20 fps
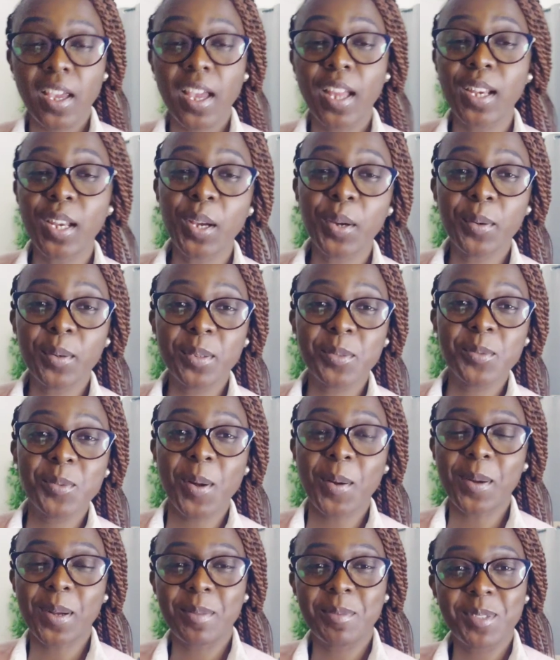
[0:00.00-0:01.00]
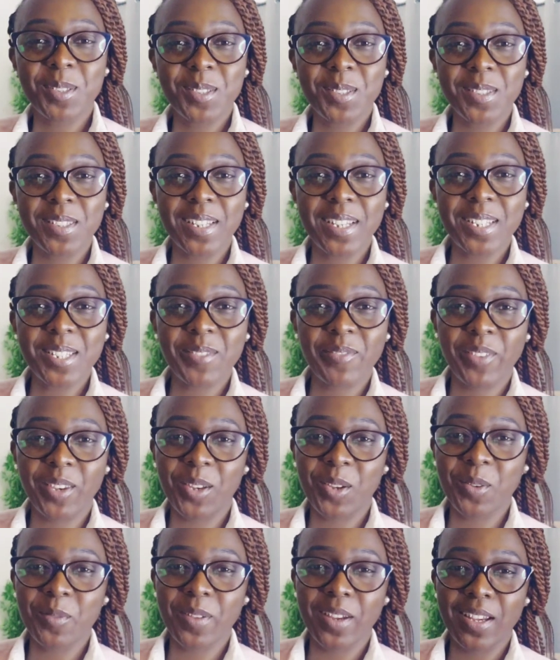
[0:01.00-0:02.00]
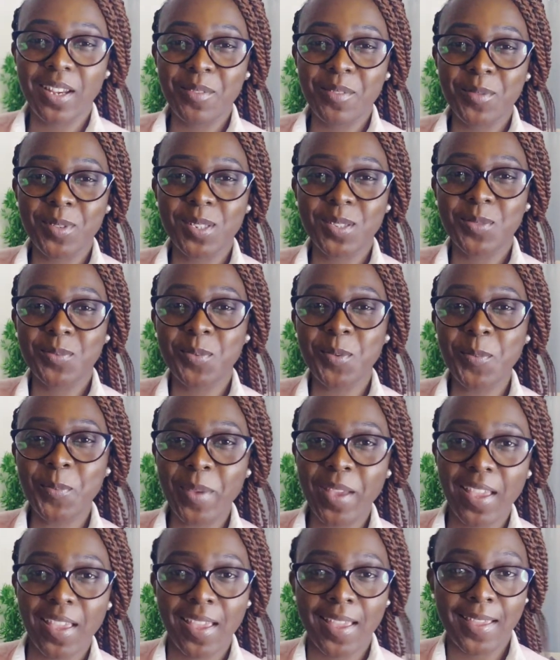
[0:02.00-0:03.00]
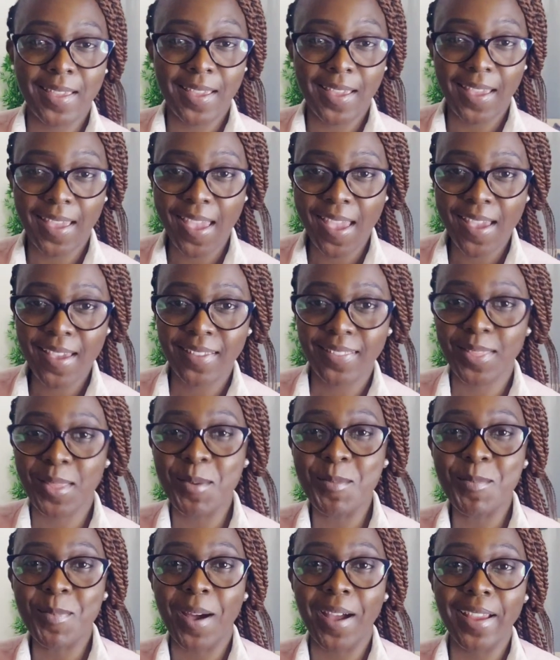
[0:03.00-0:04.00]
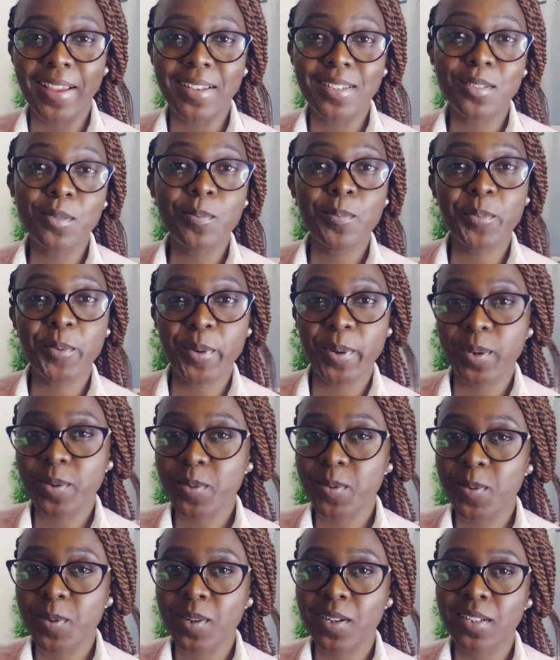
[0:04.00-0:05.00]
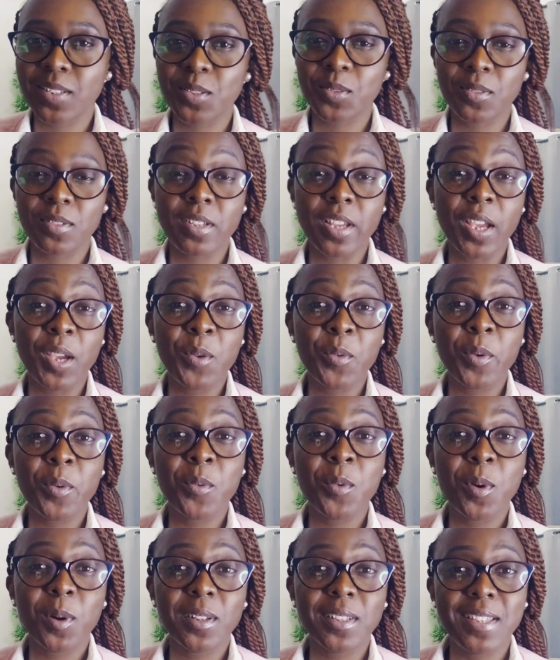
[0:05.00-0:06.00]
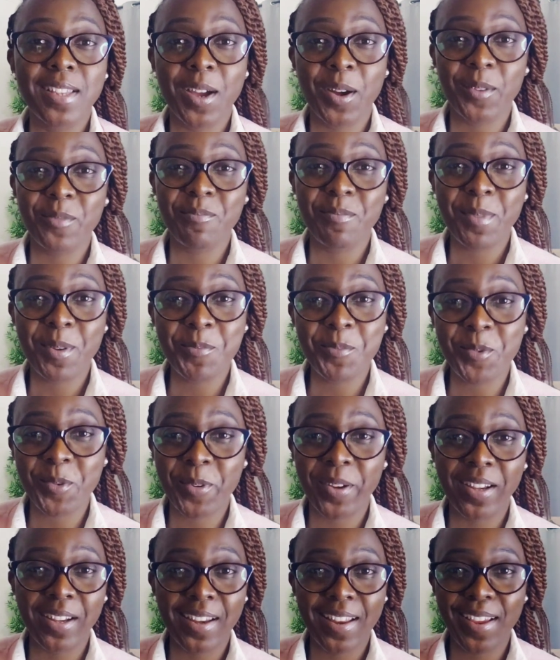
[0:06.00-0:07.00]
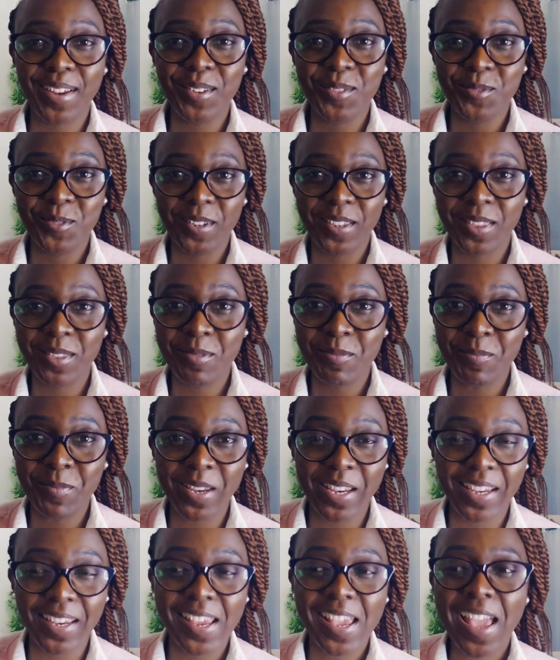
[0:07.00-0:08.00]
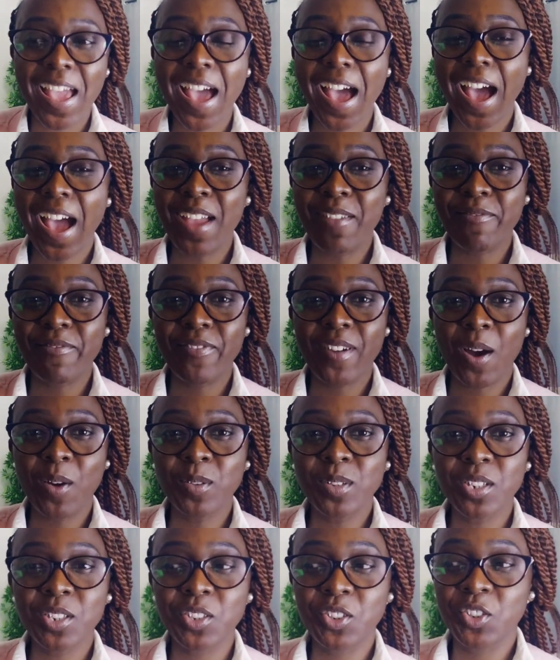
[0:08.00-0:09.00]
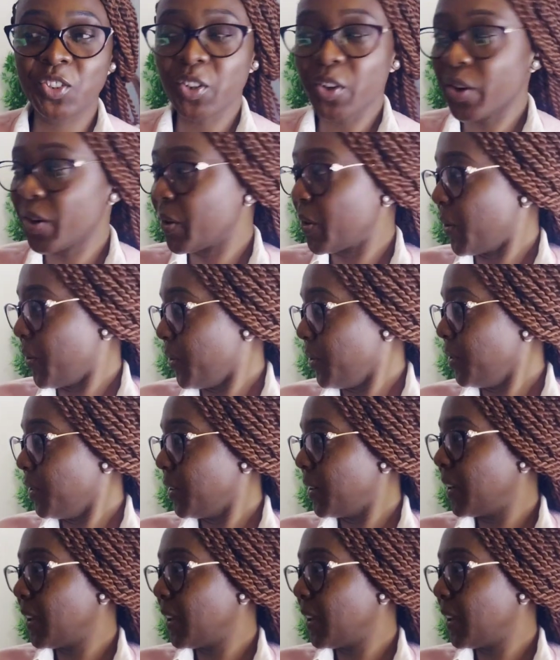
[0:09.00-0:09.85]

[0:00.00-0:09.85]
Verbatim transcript: Hello and welcome to today's video. My name is Vupe, aka The Mindpreneur. Today we walk down memory lane with me. I found a journal